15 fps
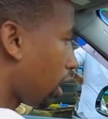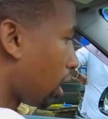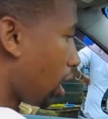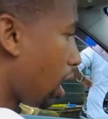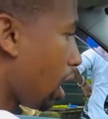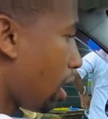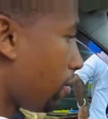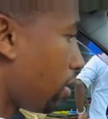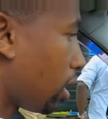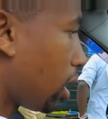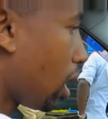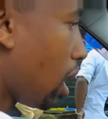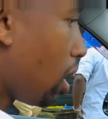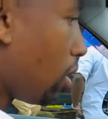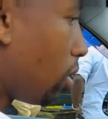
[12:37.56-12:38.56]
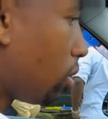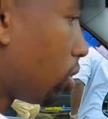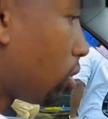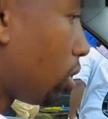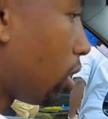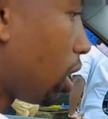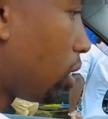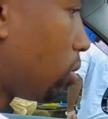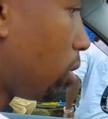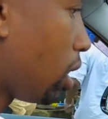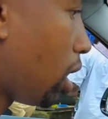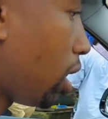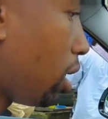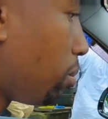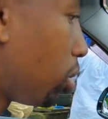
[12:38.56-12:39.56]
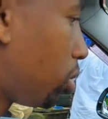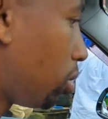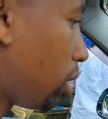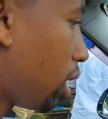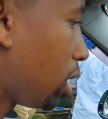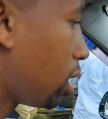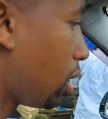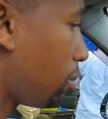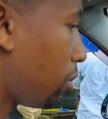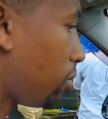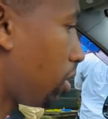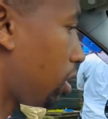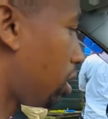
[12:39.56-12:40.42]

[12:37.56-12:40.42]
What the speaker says: can have the car on so that we are able to get some of the